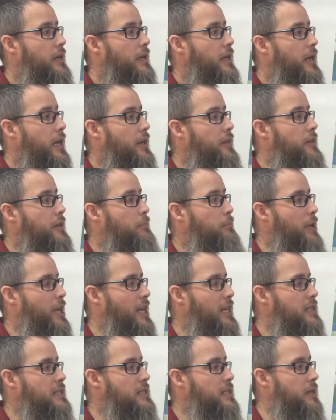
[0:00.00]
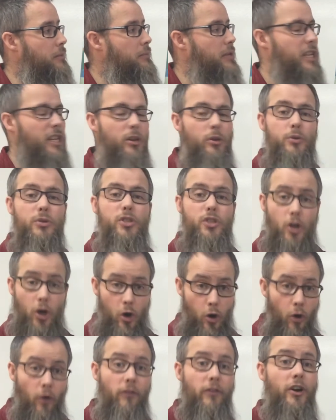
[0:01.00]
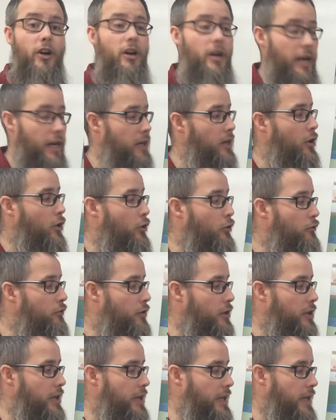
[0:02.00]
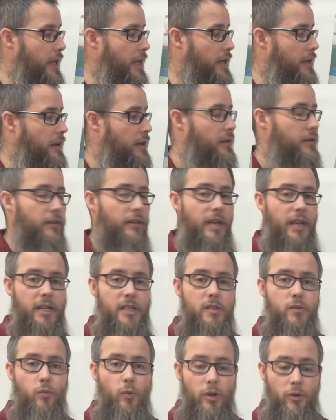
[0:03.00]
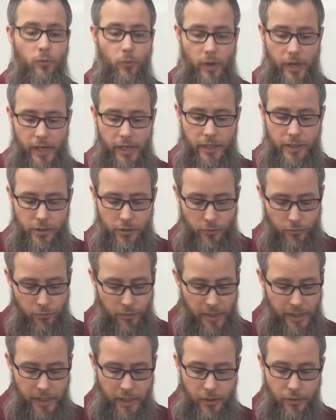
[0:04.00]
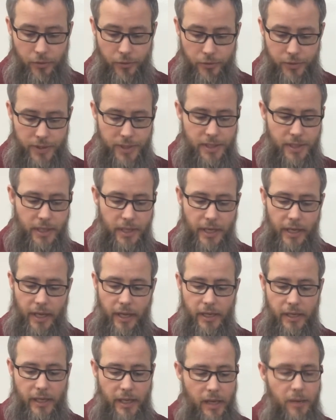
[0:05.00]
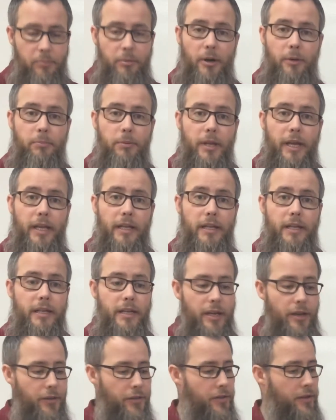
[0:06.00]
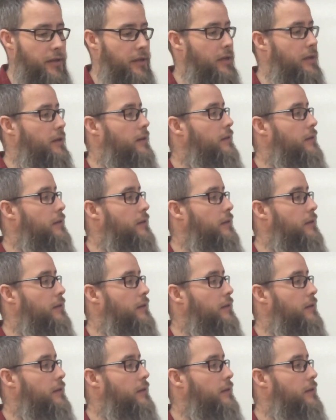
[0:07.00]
And the bags can be used over and over again. That is one way to reuse and keep our planet healthy.